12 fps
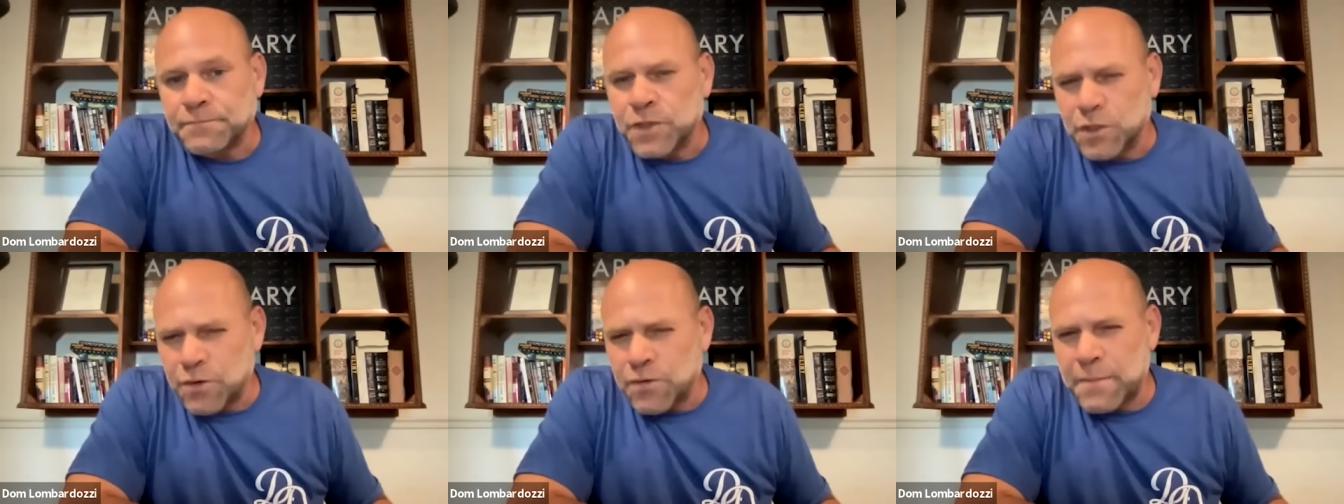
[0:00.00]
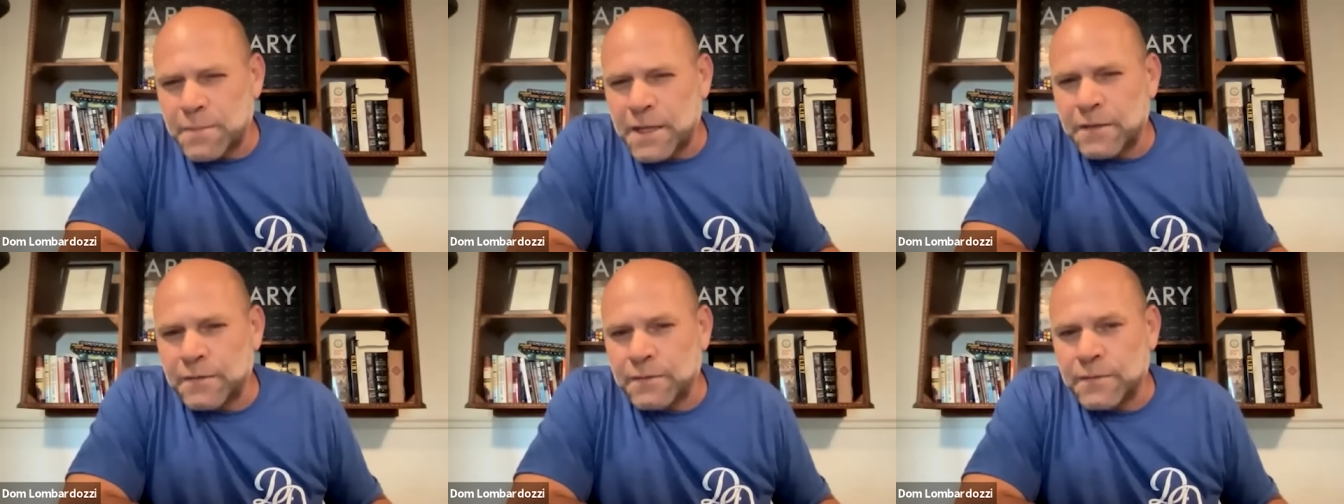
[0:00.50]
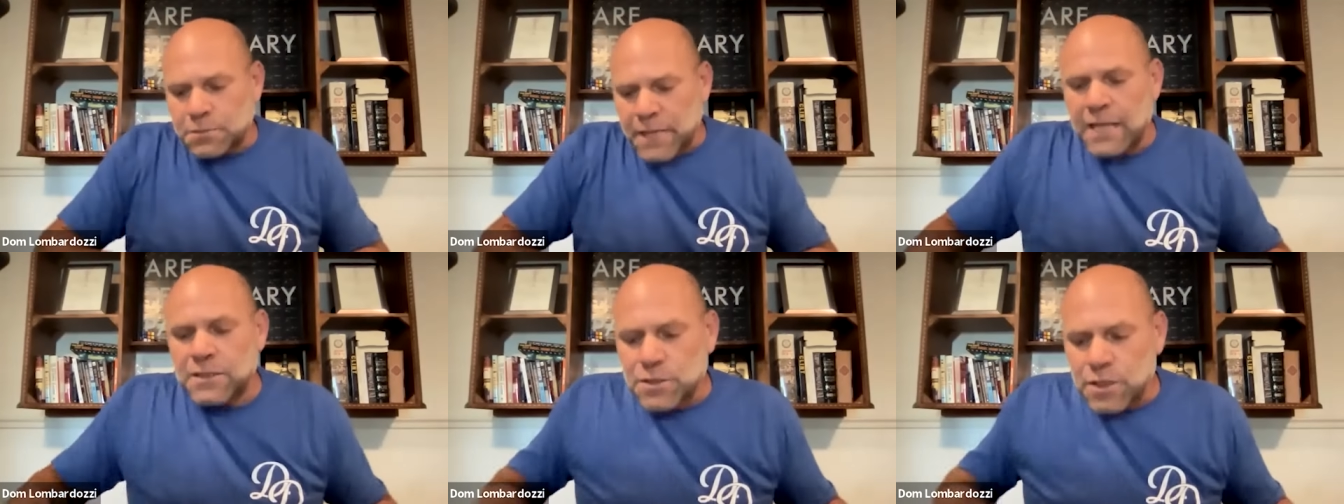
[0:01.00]
You know what I mean?
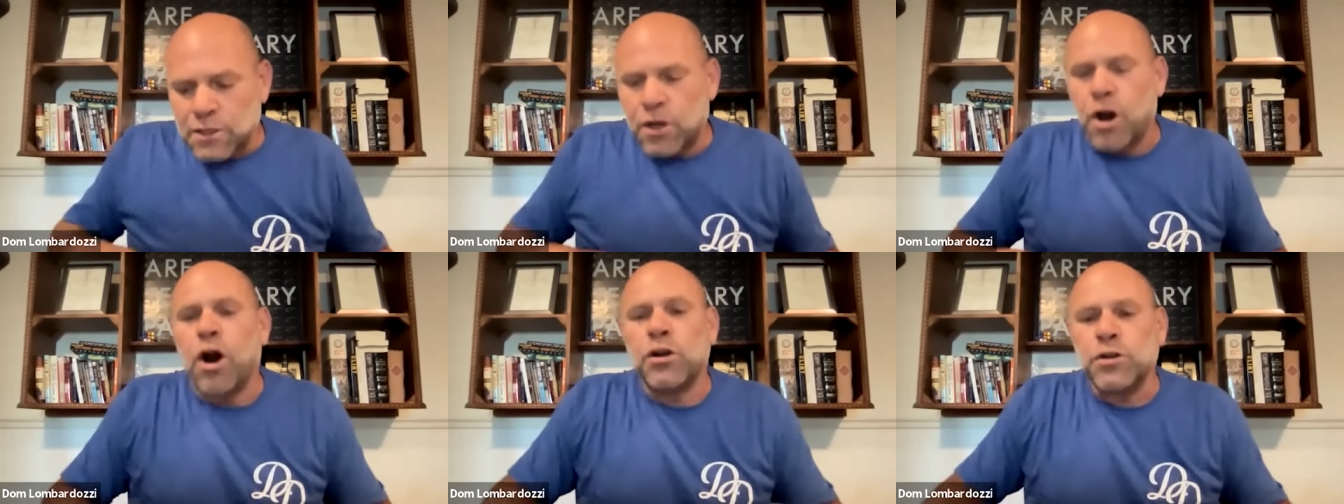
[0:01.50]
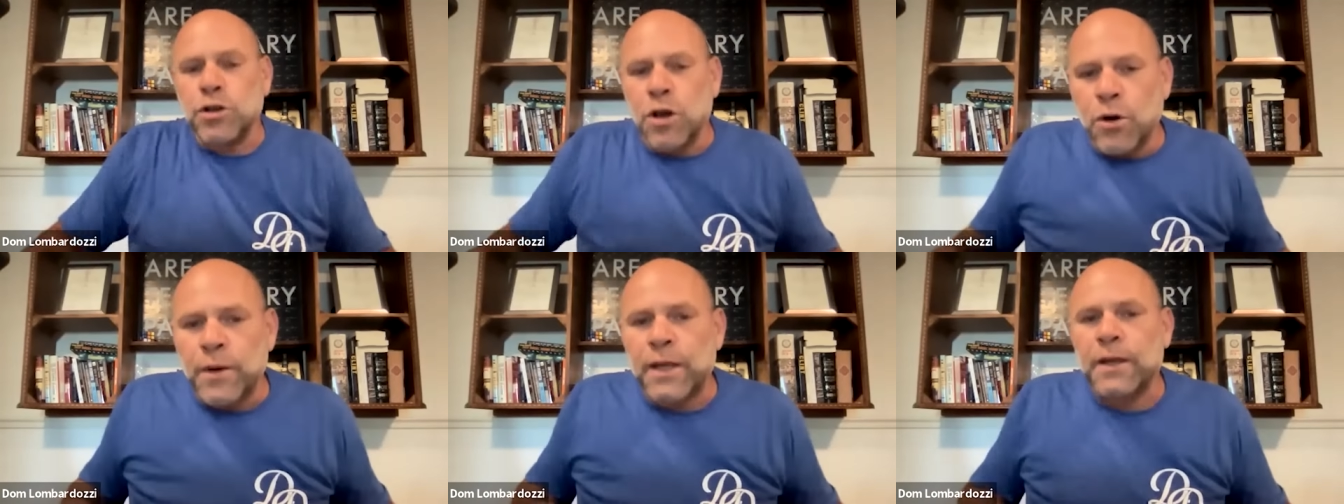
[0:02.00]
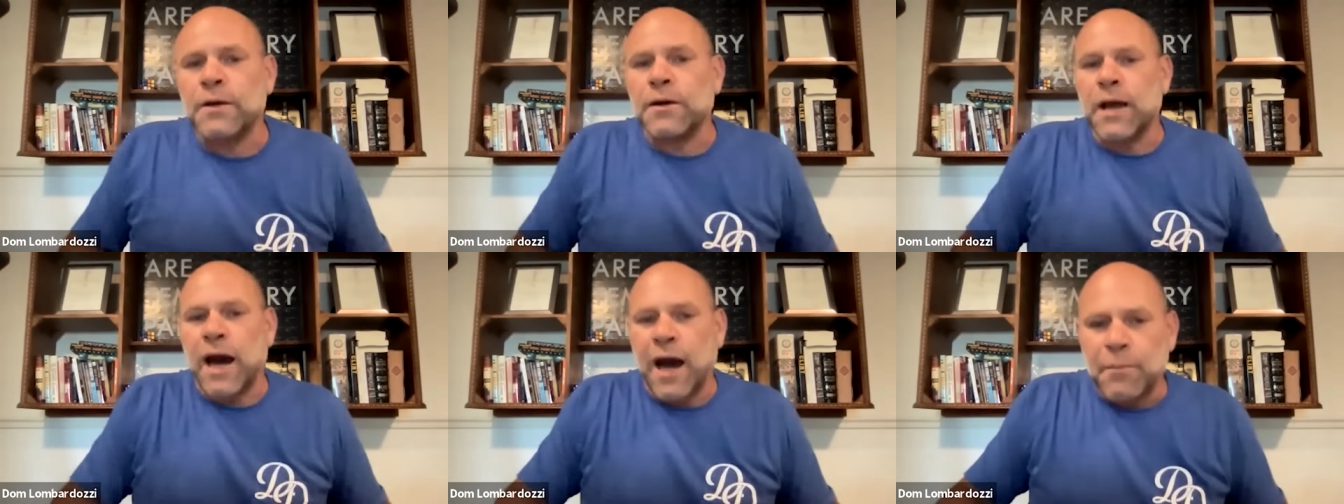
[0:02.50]
That's an
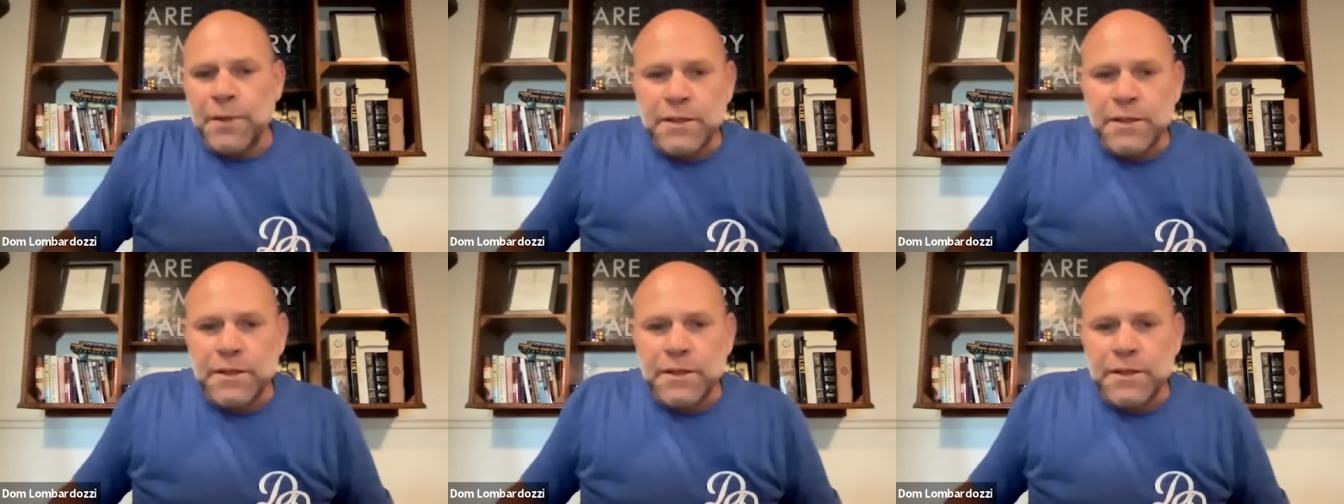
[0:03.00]
ongoing common